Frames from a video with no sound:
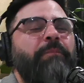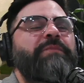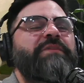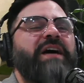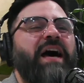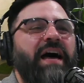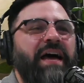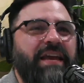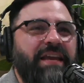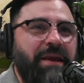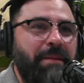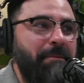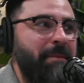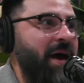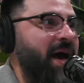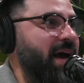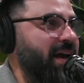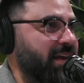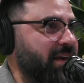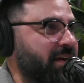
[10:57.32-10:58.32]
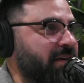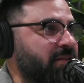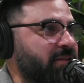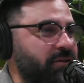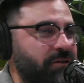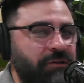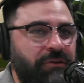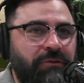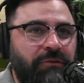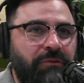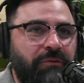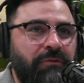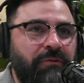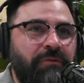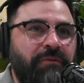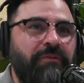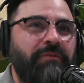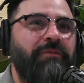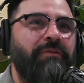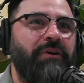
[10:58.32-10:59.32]
Tying it back into
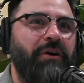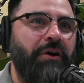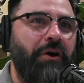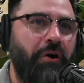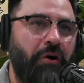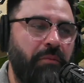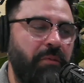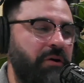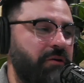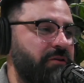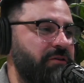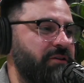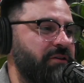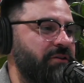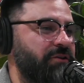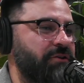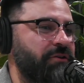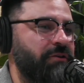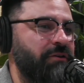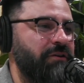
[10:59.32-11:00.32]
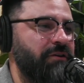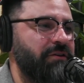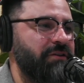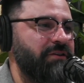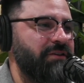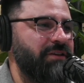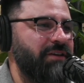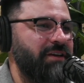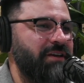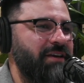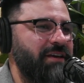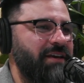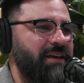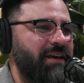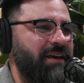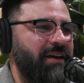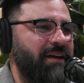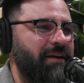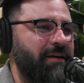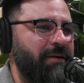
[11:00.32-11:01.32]
homeowners insurance,
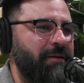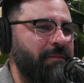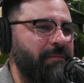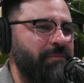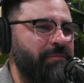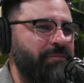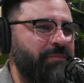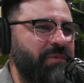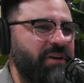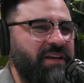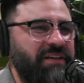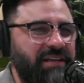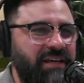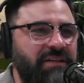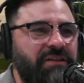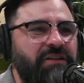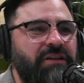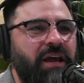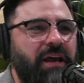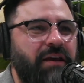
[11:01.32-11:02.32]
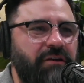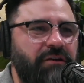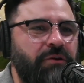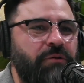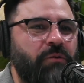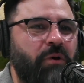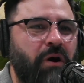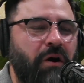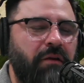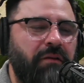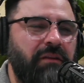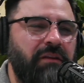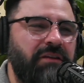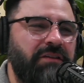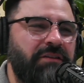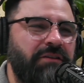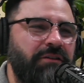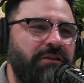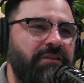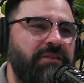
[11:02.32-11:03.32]
because I do want
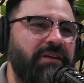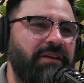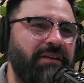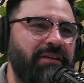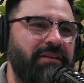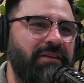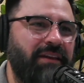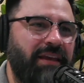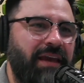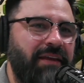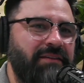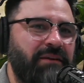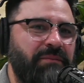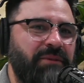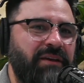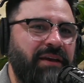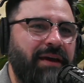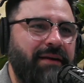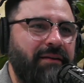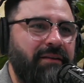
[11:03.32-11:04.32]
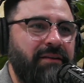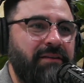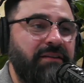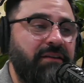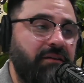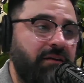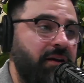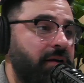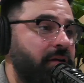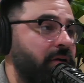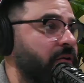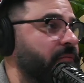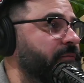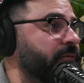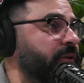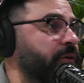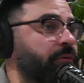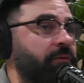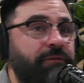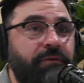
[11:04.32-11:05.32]
listeners to get something out of this and
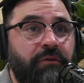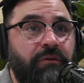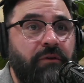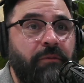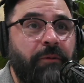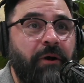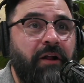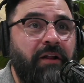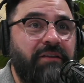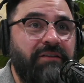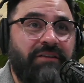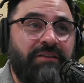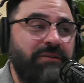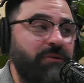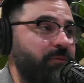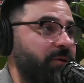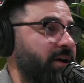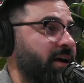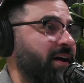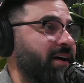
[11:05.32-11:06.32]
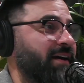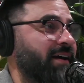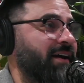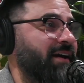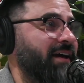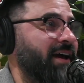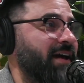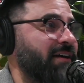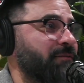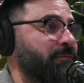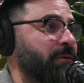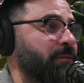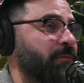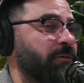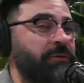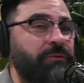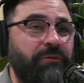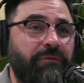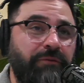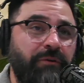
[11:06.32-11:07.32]
hopefully review their policies the way I ask people
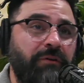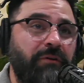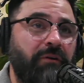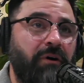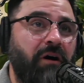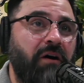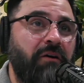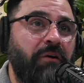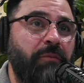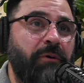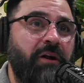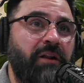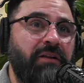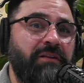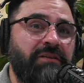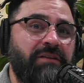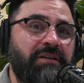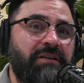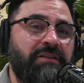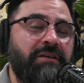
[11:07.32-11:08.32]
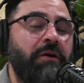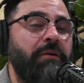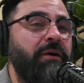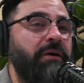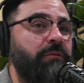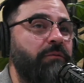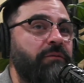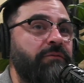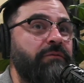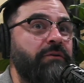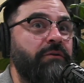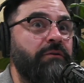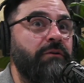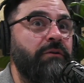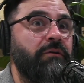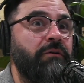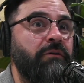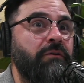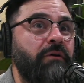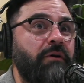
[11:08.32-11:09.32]
to review their auto policies. Go ahead and review
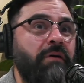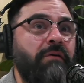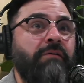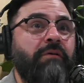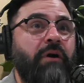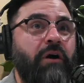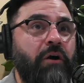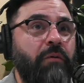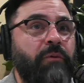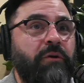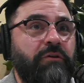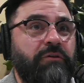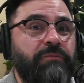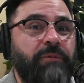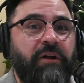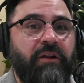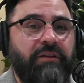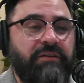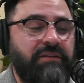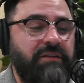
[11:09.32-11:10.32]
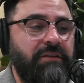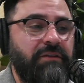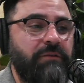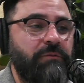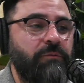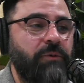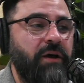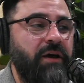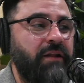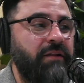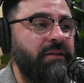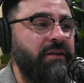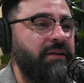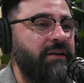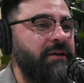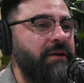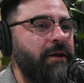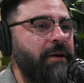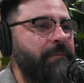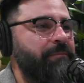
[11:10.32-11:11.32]
your homeowners policies as well.
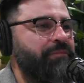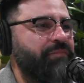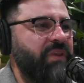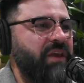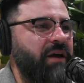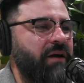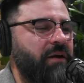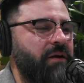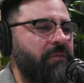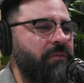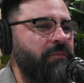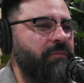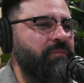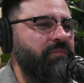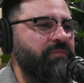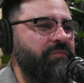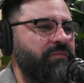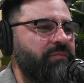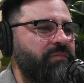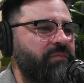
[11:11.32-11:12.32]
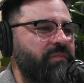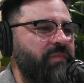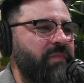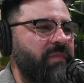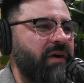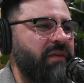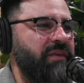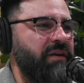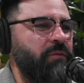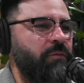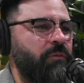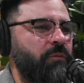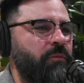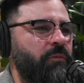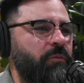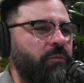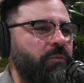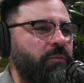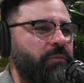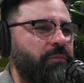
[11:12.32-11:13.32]
I think
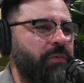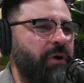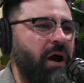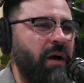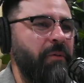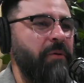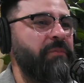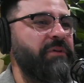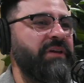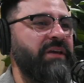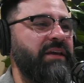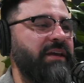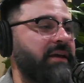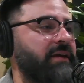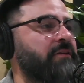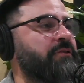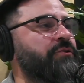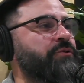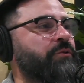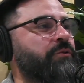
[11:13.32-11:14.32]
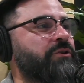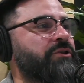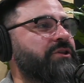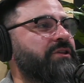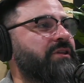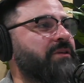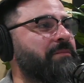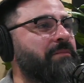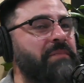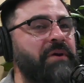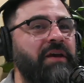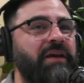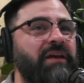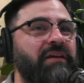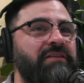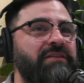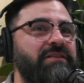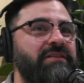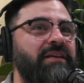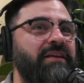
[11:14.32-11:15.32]
probably in Georgia, the
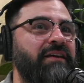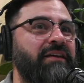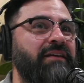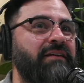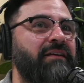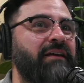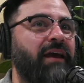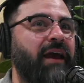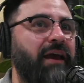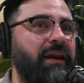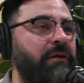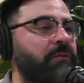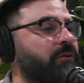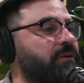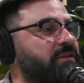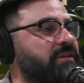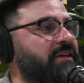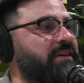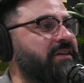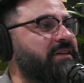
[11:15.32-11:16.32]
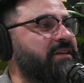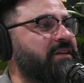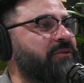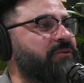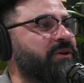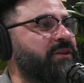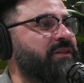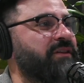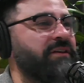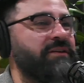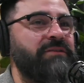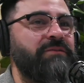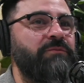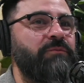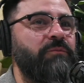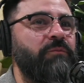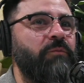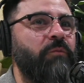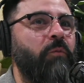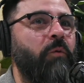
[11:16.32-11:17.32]
biggest thing anyone's going to deal with is
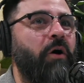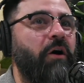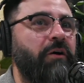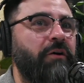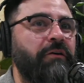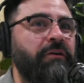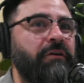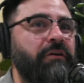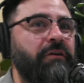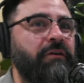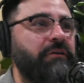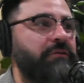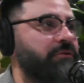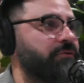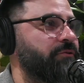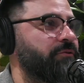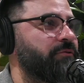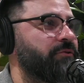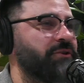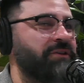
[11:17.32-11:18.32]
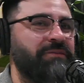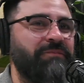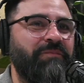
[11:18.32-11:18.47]
water intrusion.